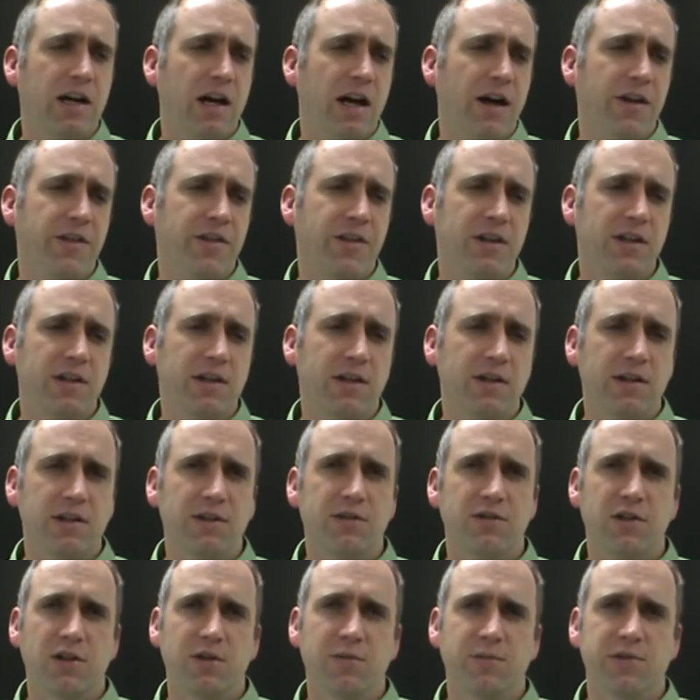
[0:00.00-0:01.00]
I think
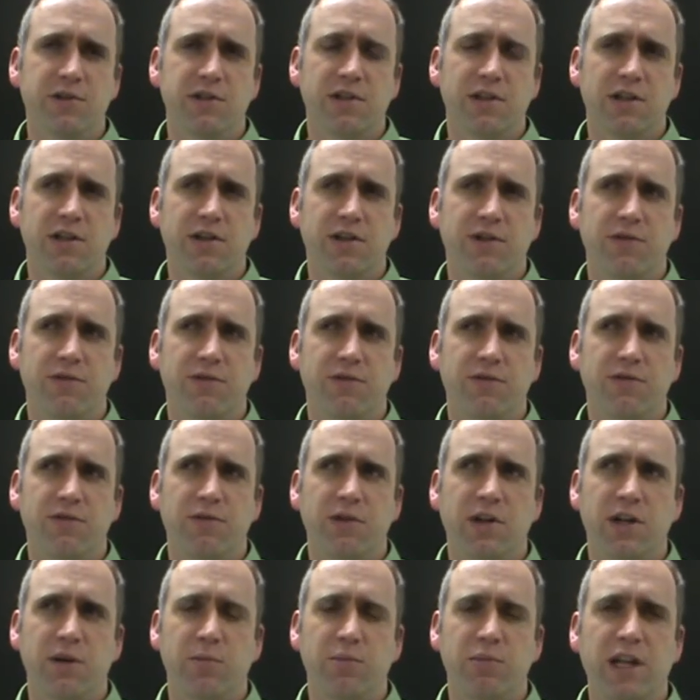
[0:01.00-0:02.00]
in terms of
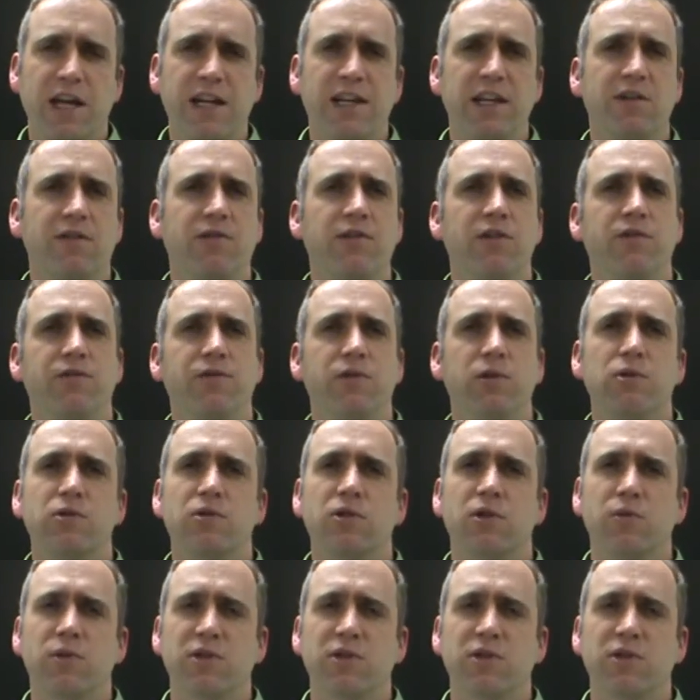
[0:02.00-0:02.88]
planning for the future,